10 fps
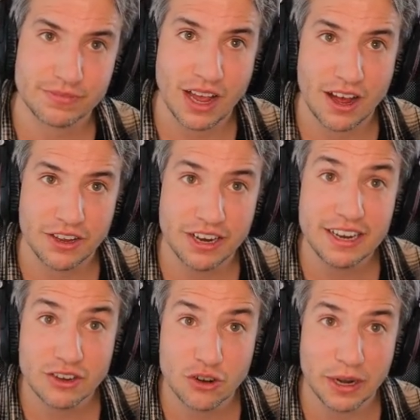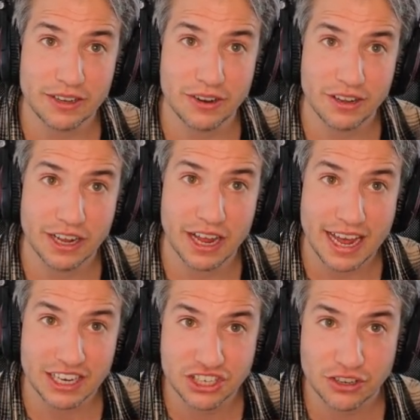you needed to create an
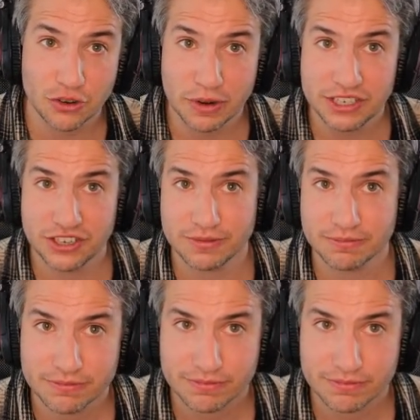additional region.